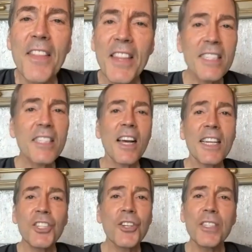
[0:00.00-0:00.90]
these
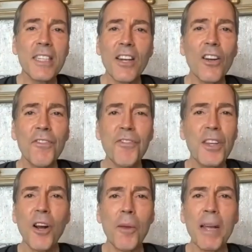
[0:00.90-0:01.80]
guys couldn't get off the
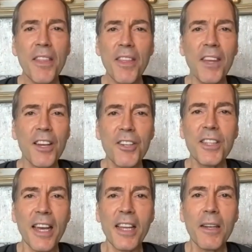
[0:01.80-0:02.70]
Carpathia, could
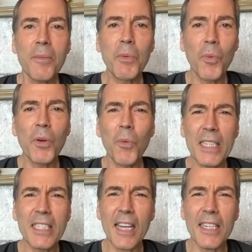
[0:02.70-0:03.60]
they? I mean, is
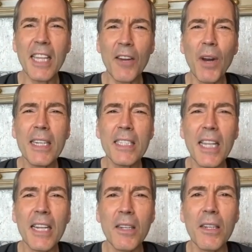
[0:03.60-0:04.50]
that right? Is
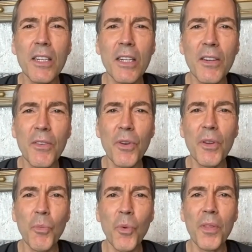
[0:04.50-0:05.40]
that
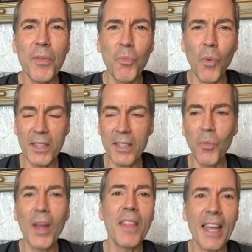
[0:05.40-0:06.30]

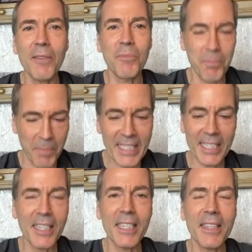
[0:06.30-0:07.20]
when
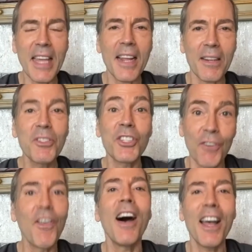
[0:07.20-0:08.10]
they
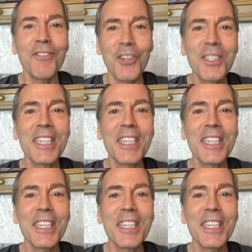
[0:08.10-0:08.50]
survived only to